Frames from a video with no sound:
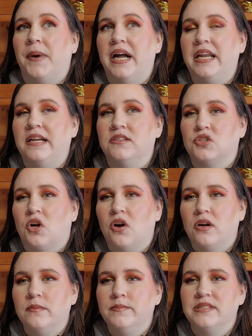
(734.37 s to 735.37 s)
But in
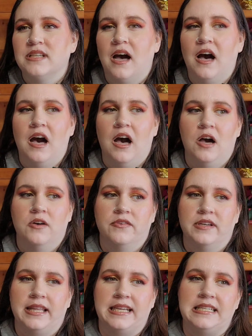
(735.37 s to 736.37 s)
terms
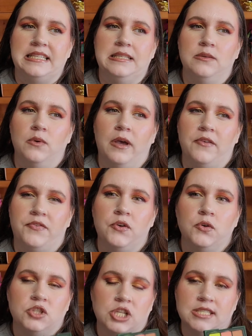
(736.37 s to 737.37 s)
of like, if
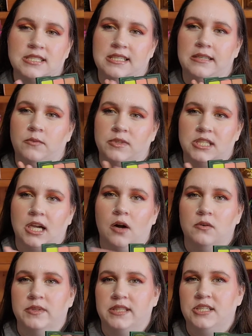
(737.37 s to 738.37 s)
you just didn't want to
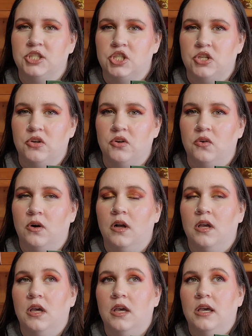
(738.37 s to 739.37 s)
go in with these two,
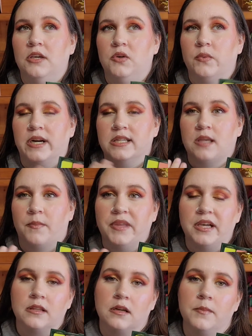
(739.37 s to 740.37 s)
you wanted
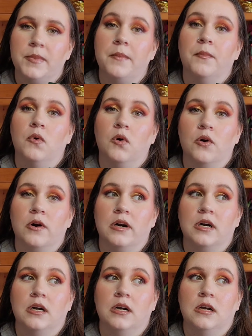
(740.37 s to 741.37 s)
something a little bit
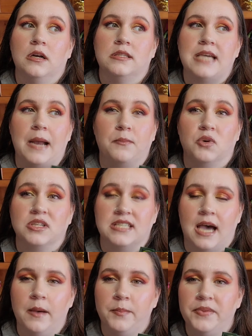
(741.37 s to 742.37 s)
more to add more
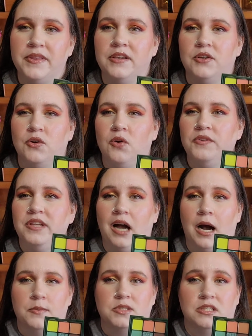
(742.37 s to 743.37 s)
depth, your
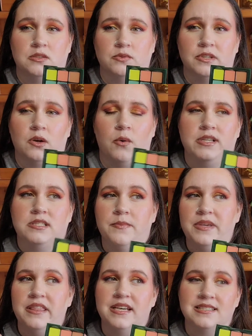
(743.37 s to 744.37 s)
only option is really going to
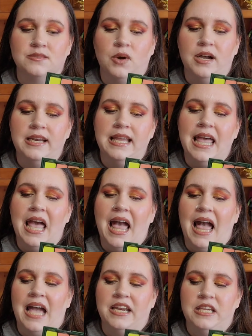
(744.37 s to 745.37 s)
be this one.
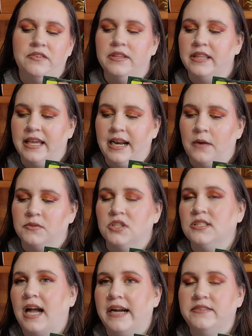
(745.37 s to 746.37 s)
And even then, I was
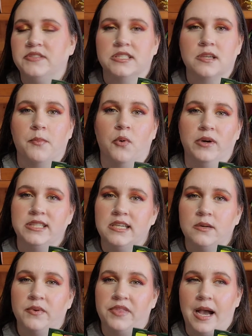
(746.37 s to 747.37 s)
just kind of
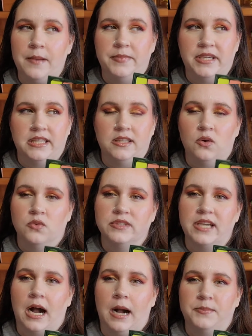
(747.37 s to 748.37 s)
disappointed with that being the
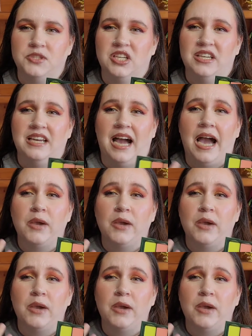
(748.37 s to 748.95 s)
only option.